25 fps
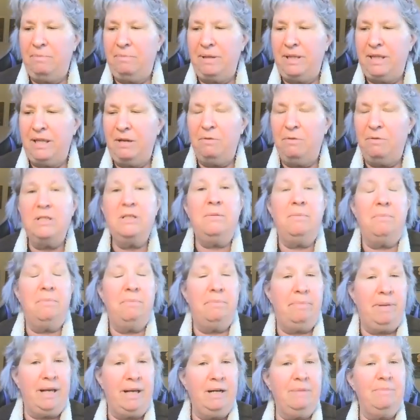but there was
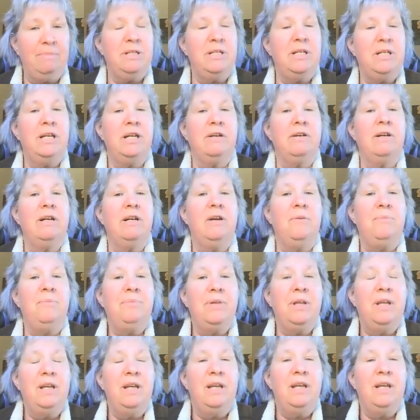better material